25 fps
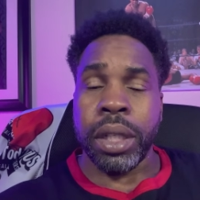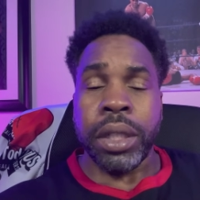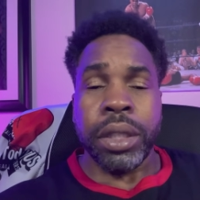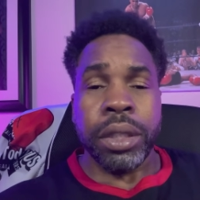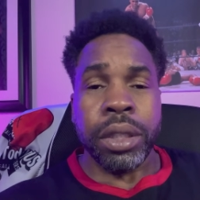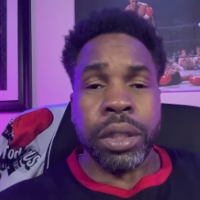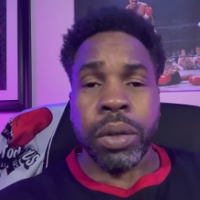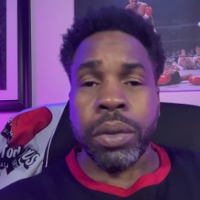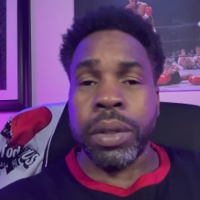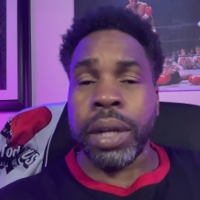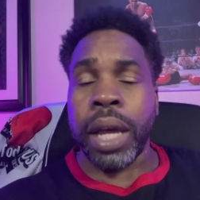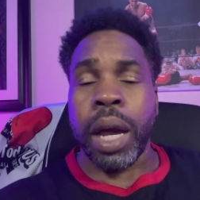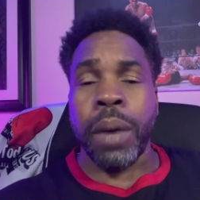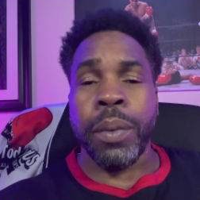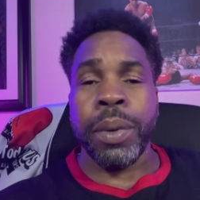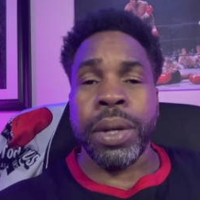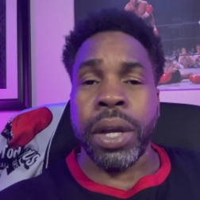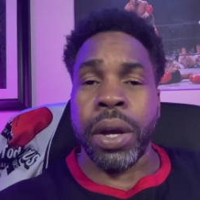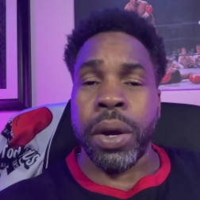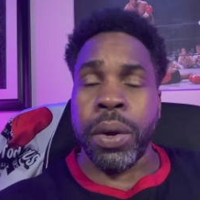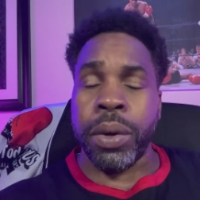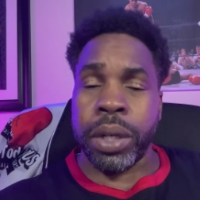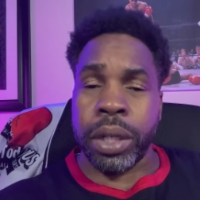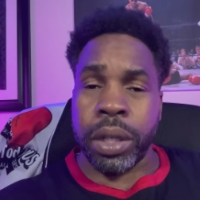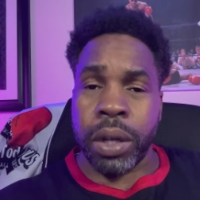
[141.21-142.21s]
So now we
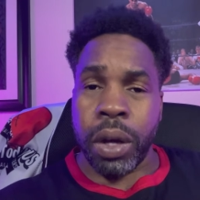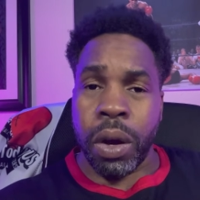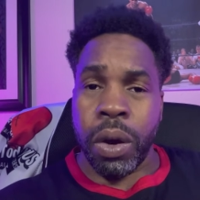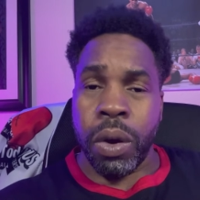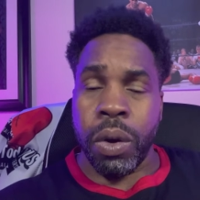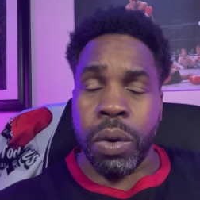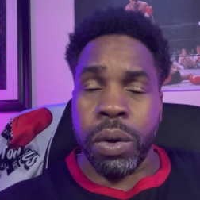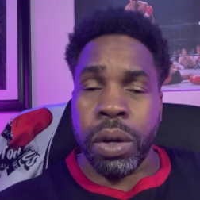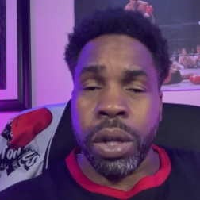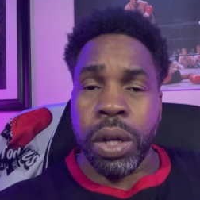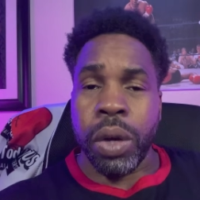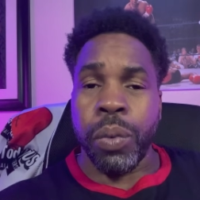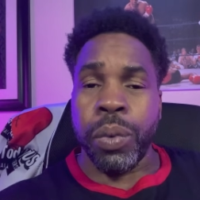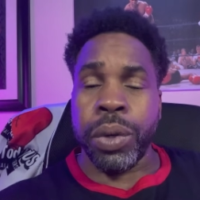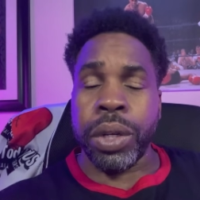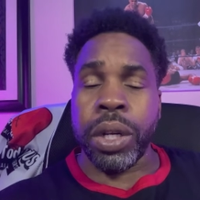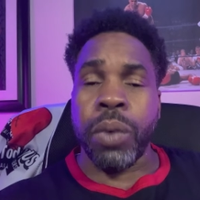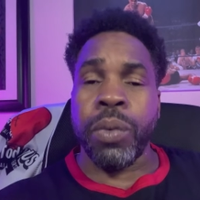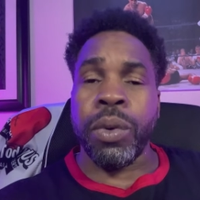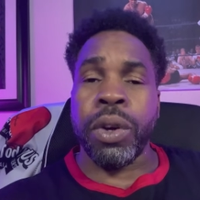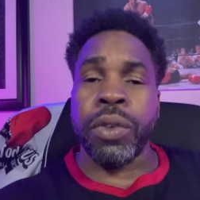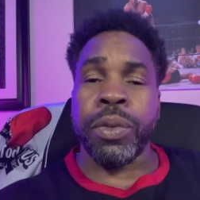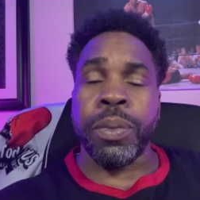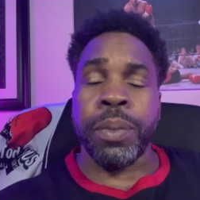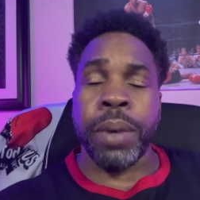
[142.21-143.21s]
heard it all. We
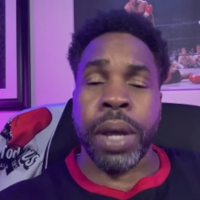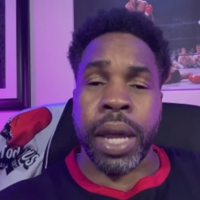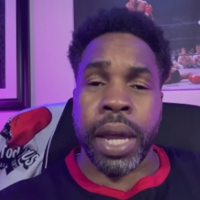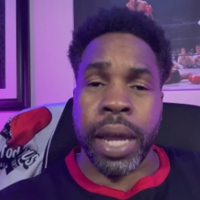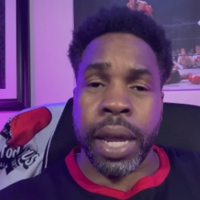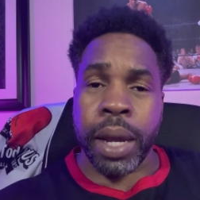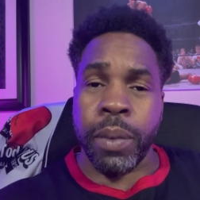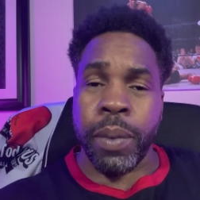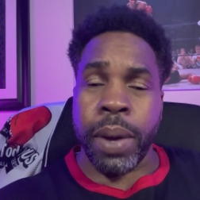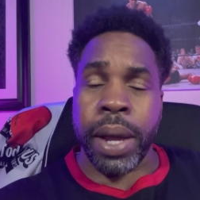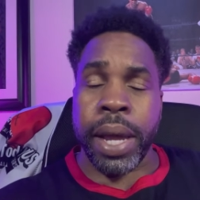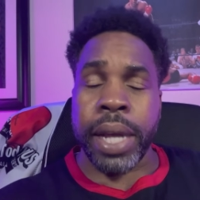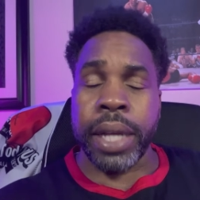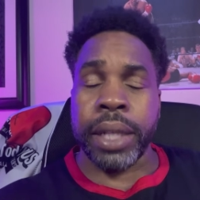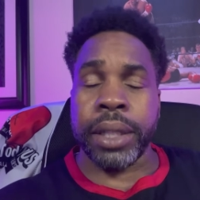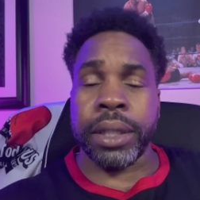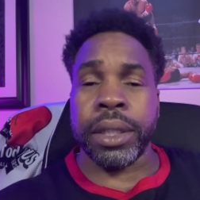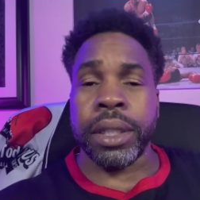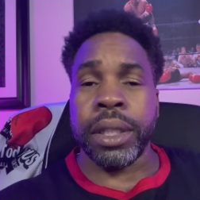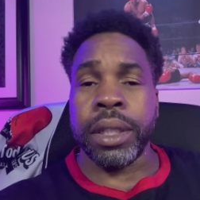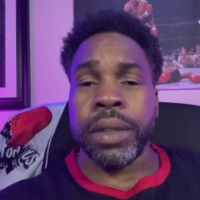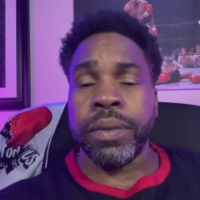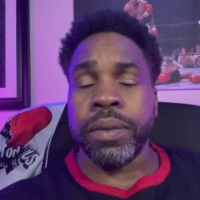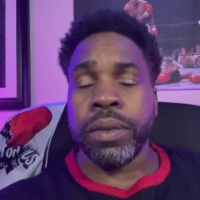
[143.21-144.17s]
don't went from egg weights,